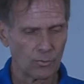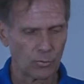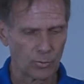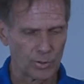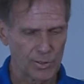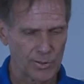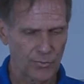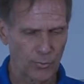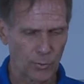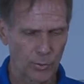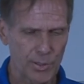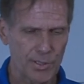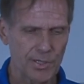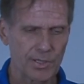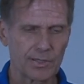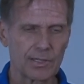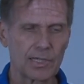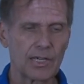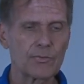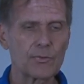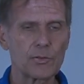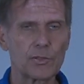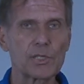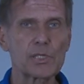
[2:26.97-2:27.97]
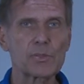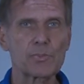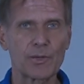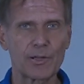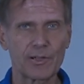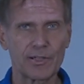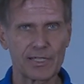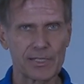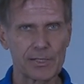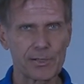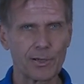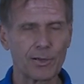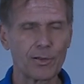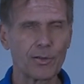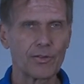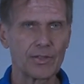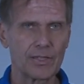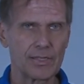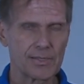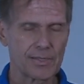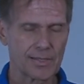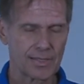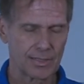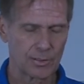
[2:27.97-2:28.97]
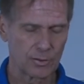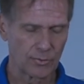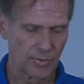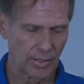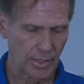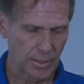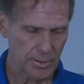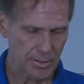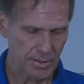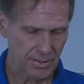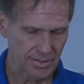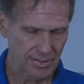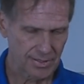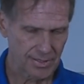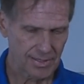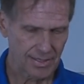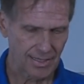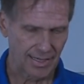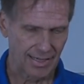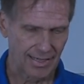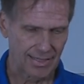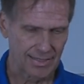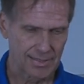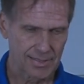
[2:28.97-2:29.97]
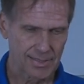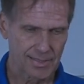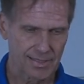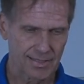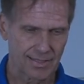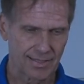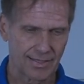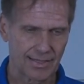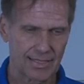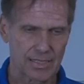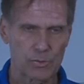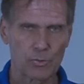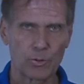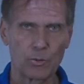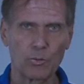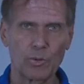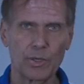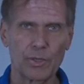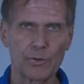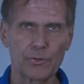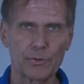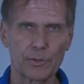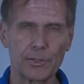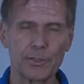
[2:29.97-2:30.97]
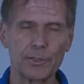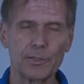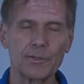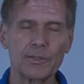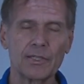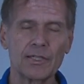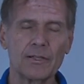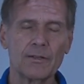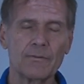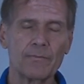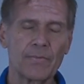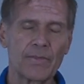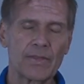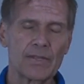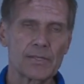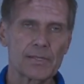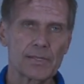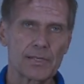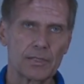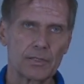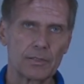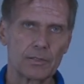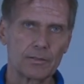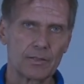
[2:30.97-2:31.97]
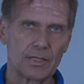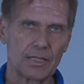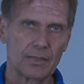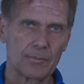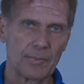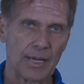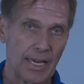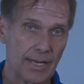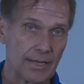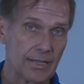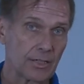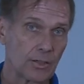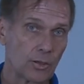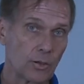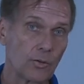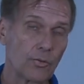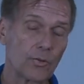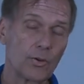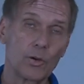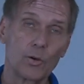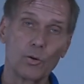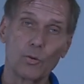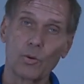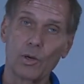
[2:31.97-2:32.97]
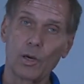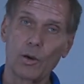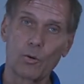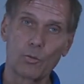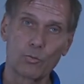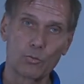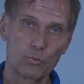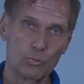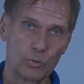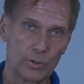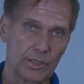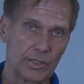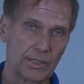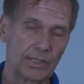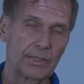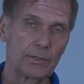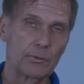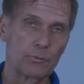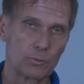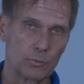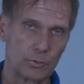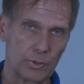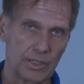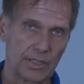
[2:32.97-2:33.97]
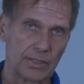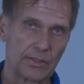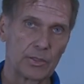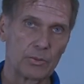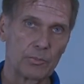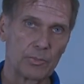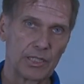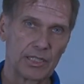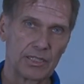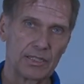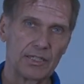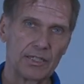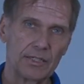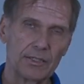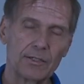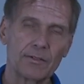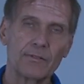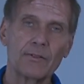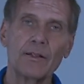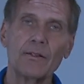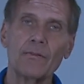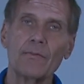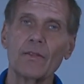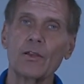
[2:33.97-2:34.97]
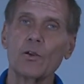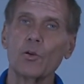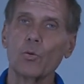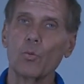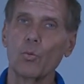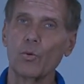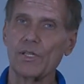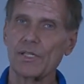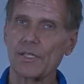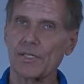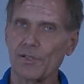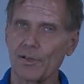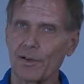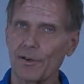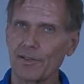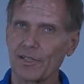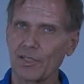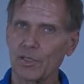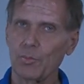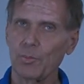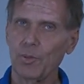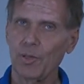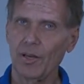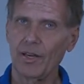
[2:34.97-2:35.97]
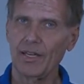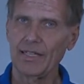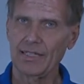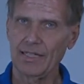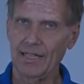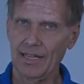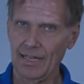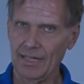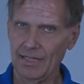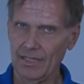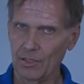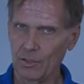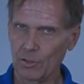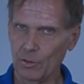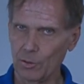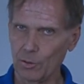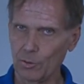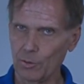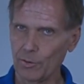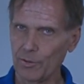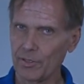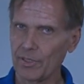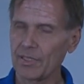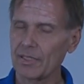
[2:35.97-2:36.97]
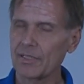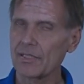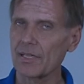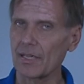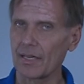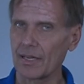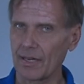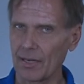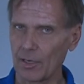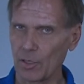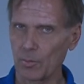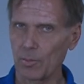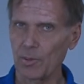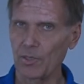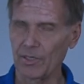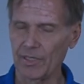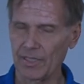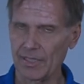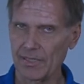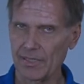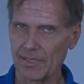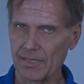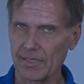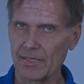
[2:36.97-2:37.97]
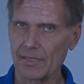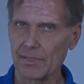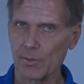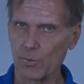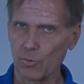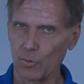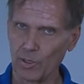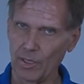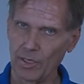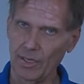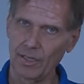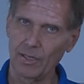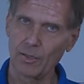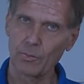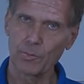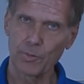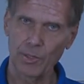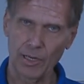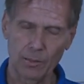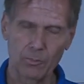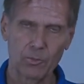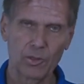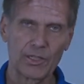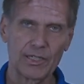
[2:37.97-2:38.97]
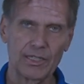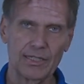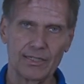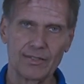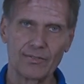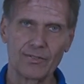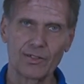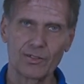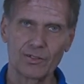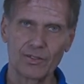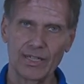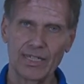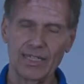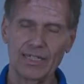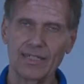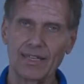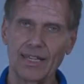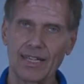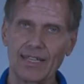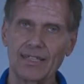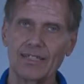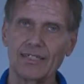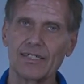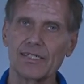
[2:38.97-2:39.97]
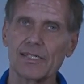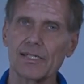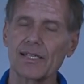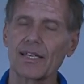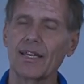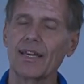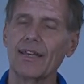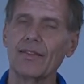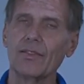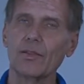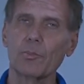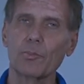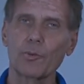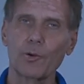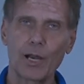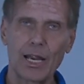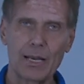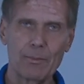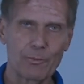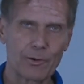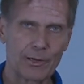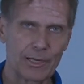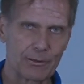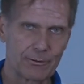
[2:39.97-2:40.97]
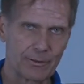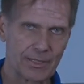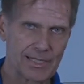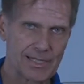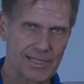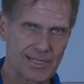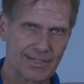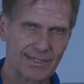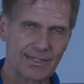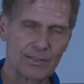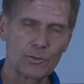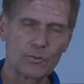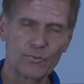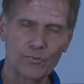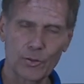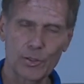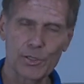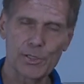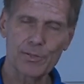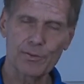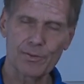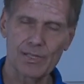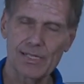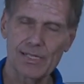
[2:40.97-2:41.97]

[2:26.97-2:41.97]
was fortunate enough to experience all these innovations as uh, as we went through. So, um, heading hold though a really really big deal. We started applying heading hold to airplanes as well, probably in the late '80s, and the primary reason and the first